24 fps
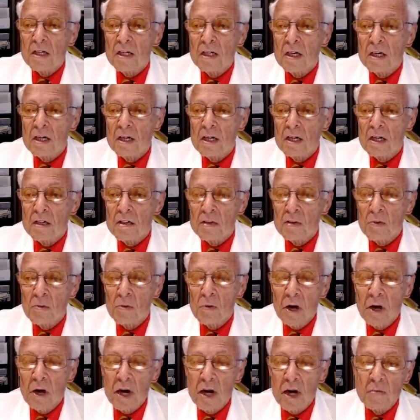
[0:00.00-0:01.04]
The
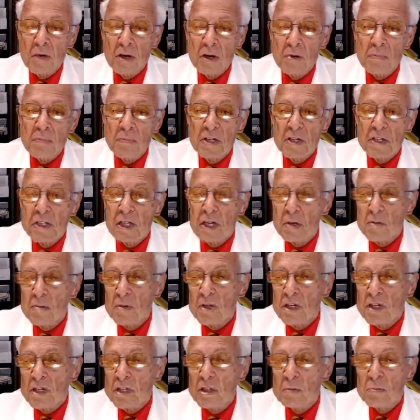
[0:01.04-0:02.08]
Y might be 10
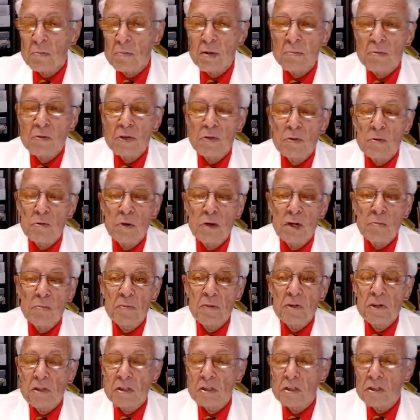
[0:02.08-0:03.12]
minutes, might be 20
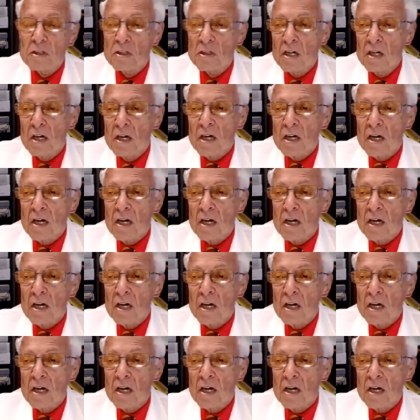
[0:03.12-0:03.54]
minutes,